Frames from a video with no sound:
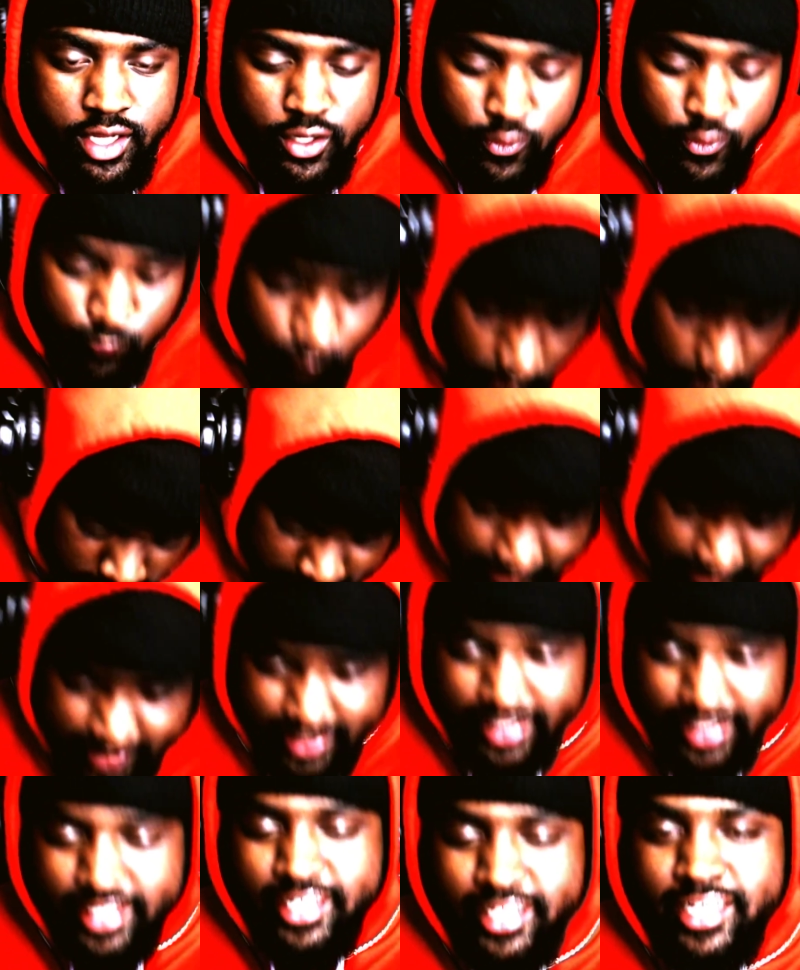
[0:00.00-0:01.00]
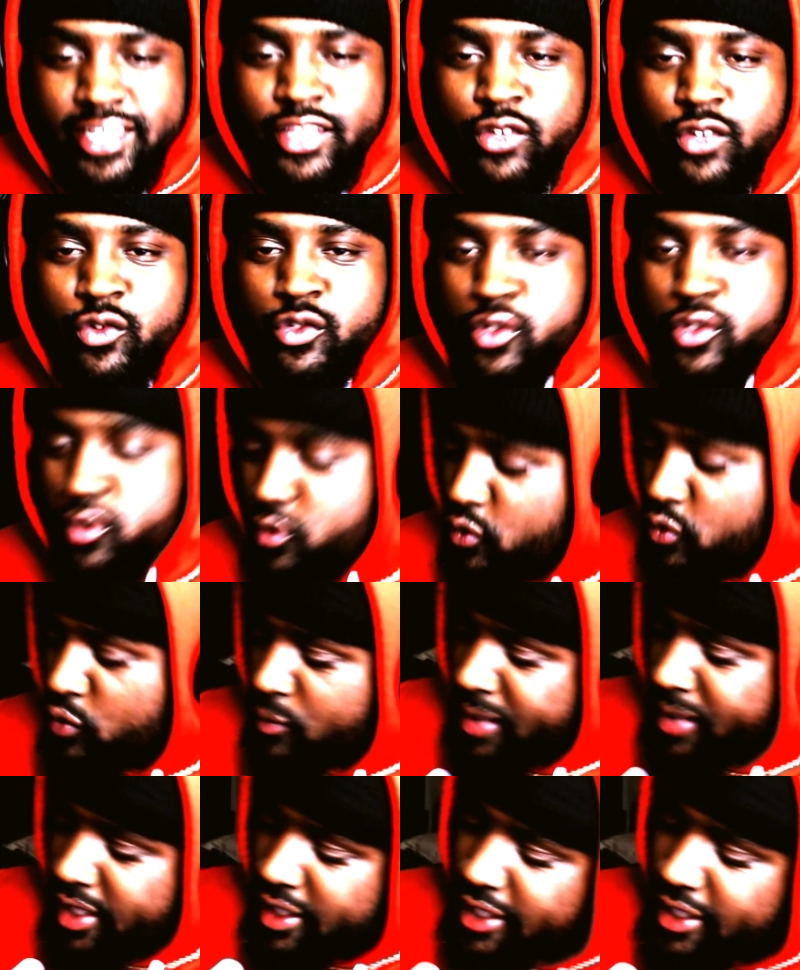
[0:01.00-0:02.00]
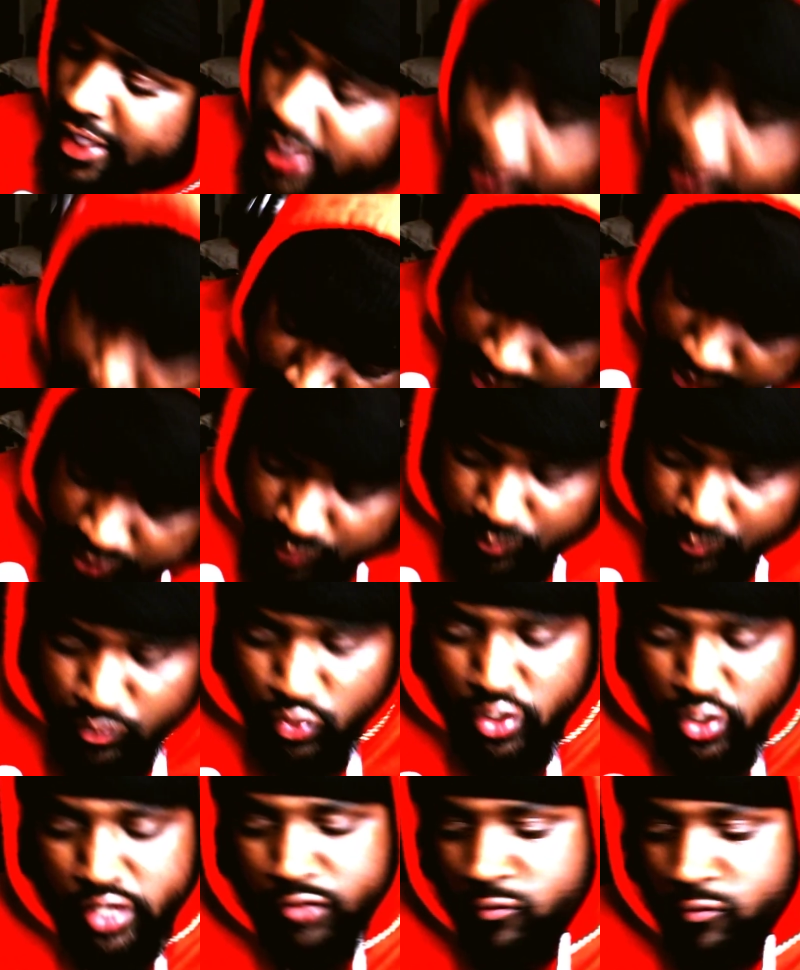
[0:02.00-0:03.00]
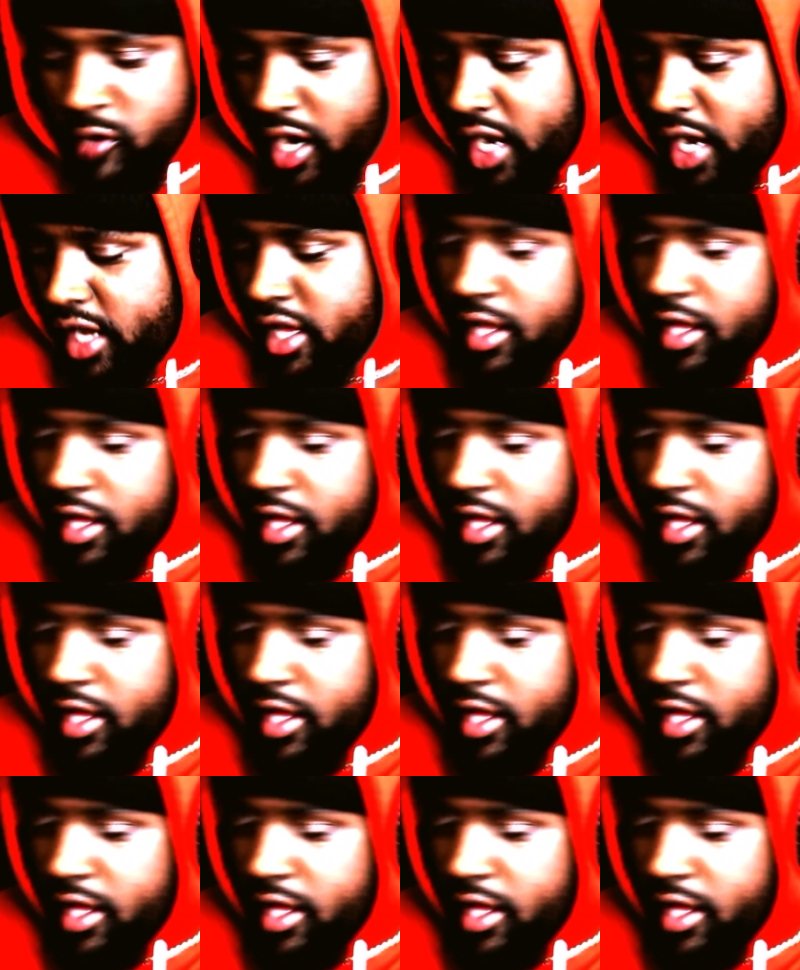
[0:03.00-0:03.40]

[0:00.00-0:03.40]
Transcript: What's good, YouTube? It's your boy, Rock.